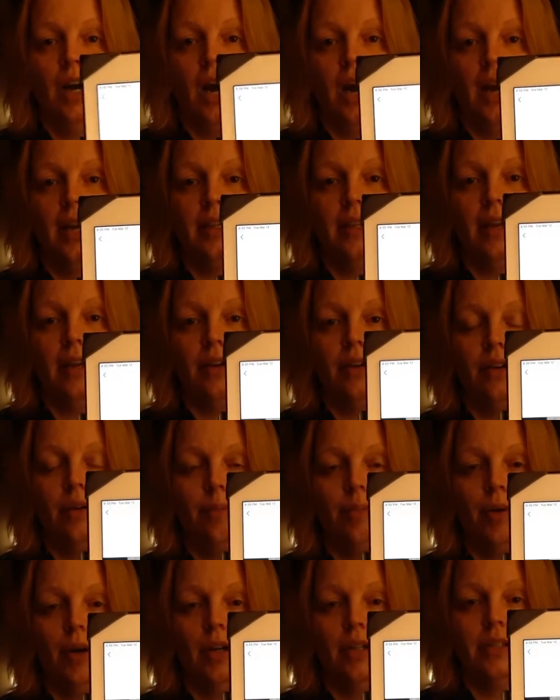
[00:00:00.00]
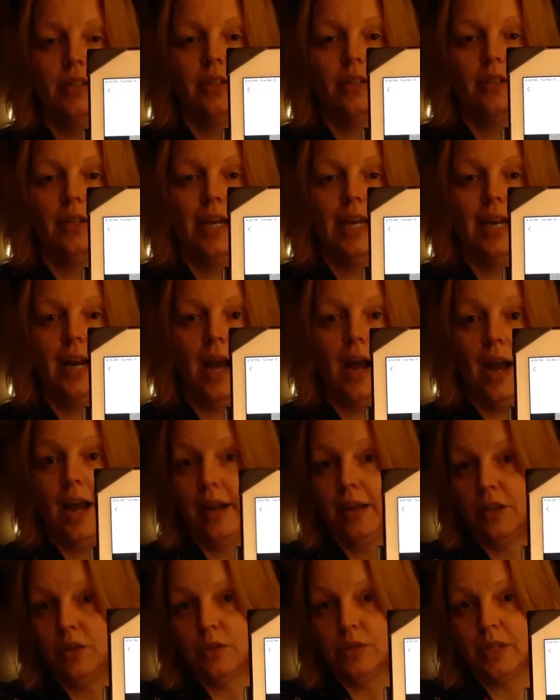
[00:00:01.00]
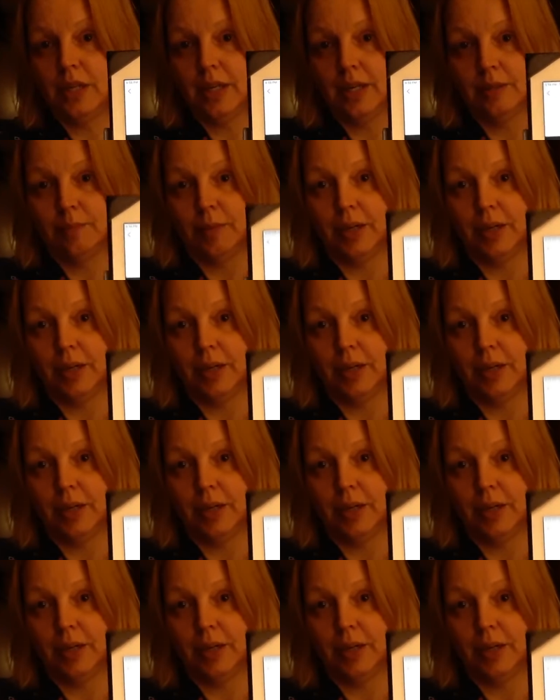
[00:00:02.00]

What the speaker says: highlighter and bronzer, and I use it and